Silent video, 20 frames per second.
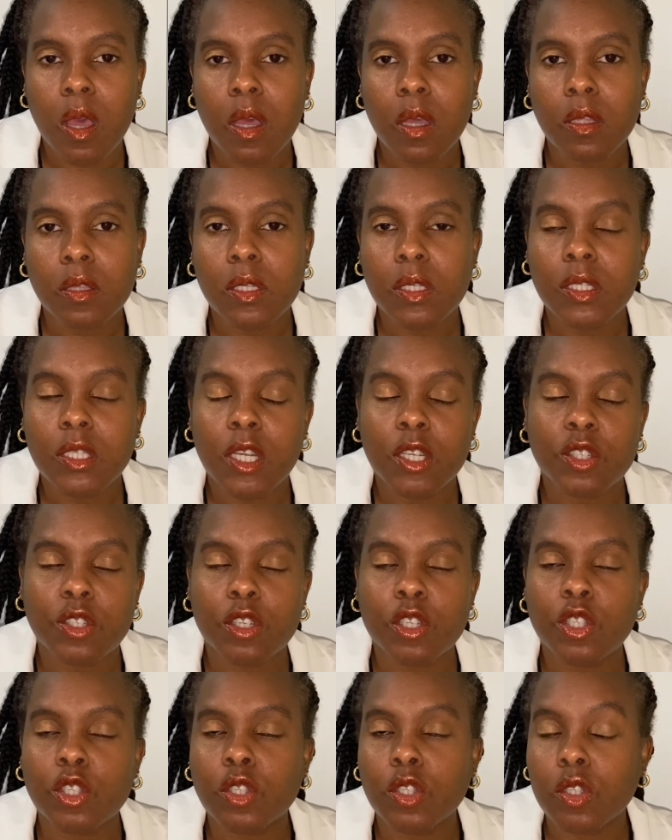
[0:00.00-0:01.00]
These are
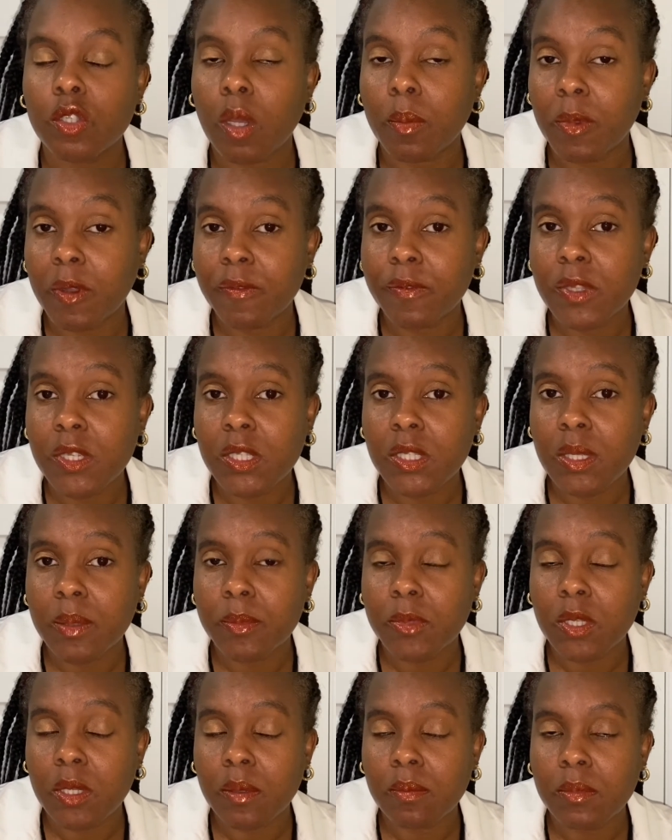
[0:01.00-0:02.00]
just some of the
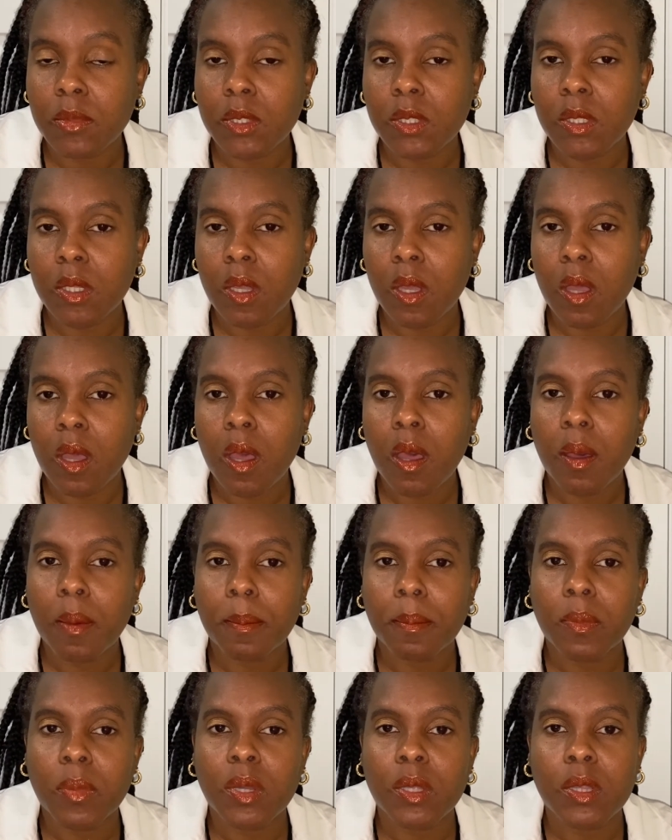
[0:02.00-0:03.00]
symptoms,
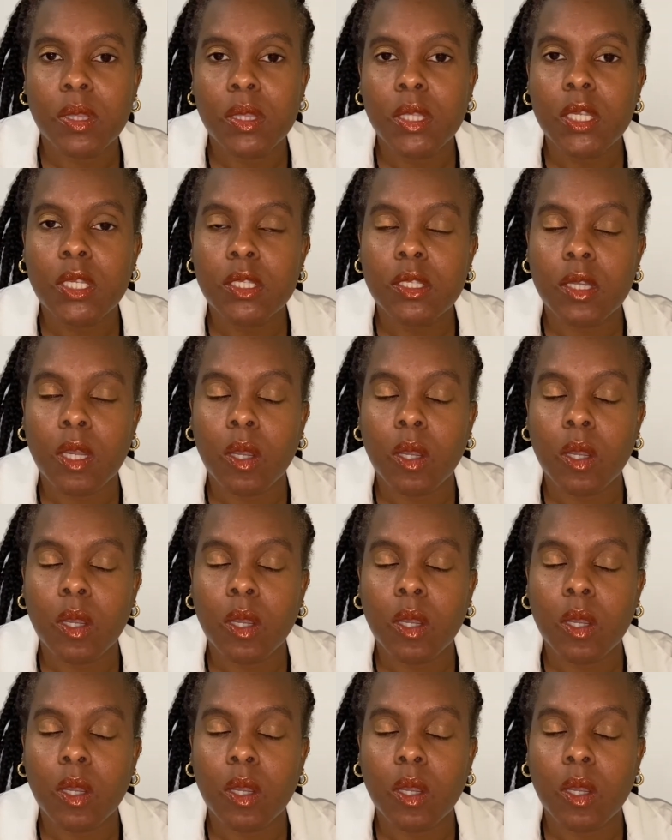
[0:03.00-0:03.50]
but these are